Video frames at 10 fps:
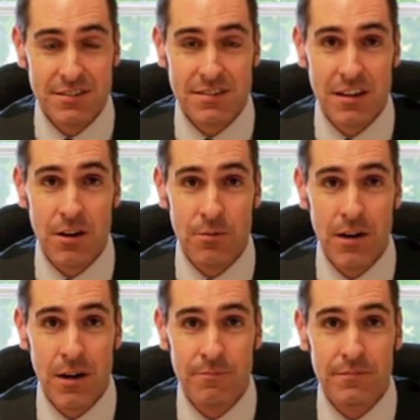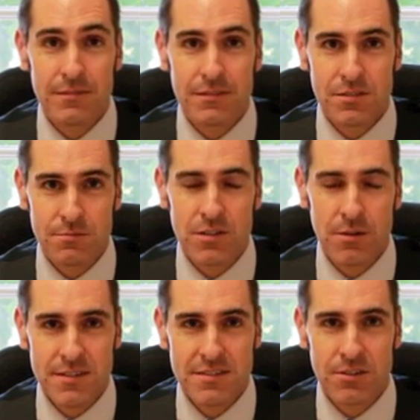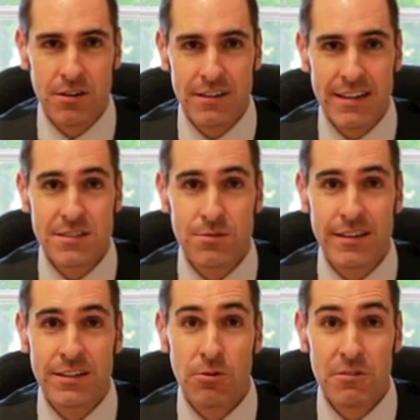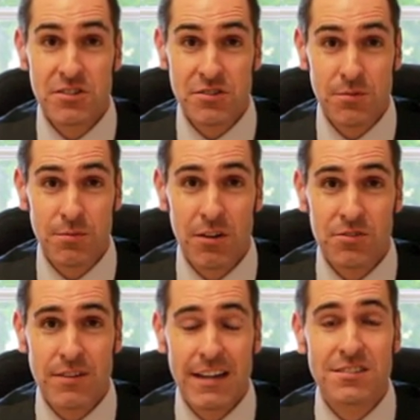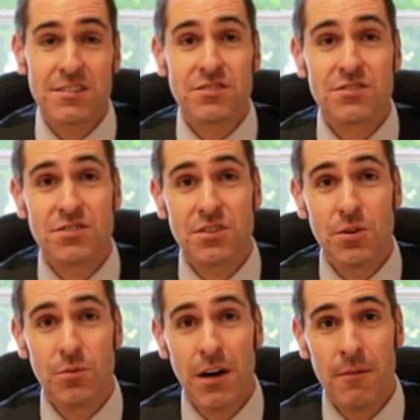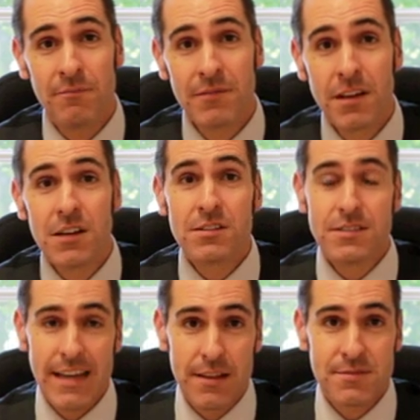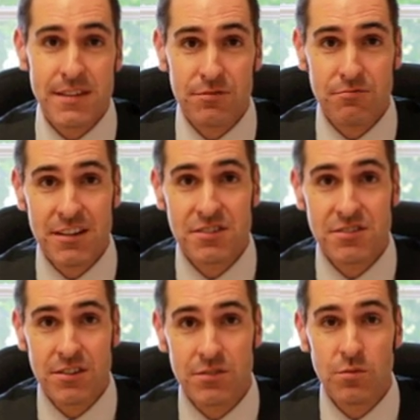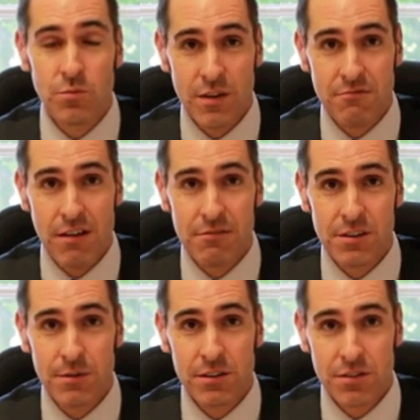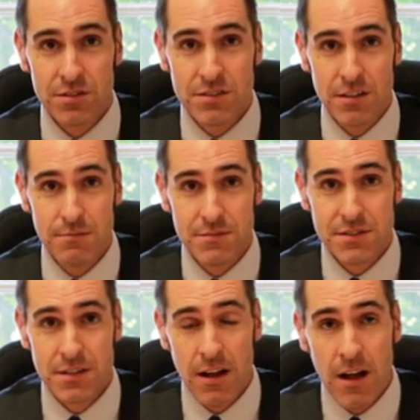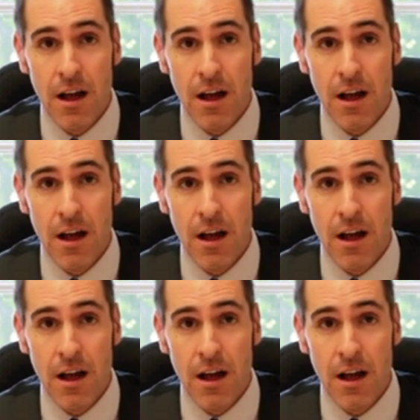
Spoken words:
So sometimes it's a good idea to encourage your subcontractors to get themselves registered with Revenue and Customs.